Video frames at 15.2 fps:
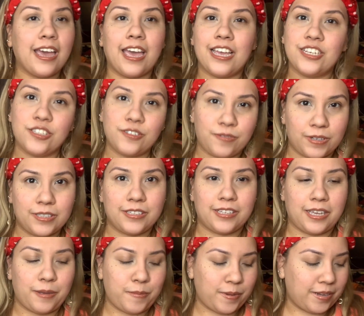and she finally
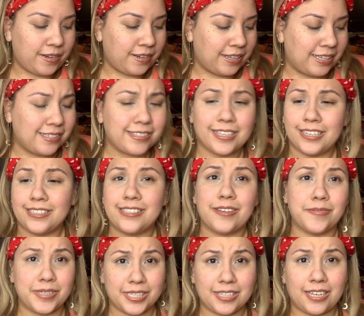came in. It's like
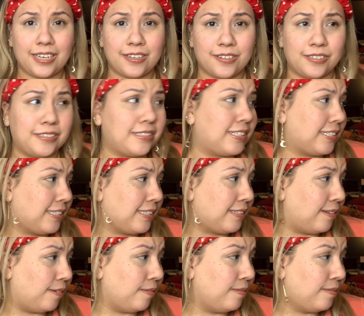7 o'clock or six.
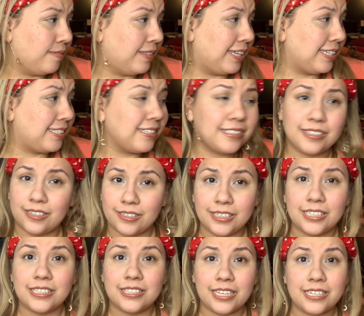No. Like 6:30,
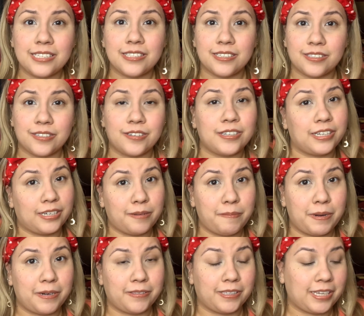it's like 6:30 and it
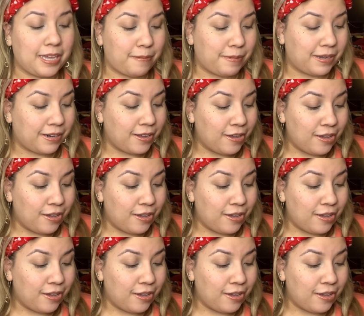barely came in.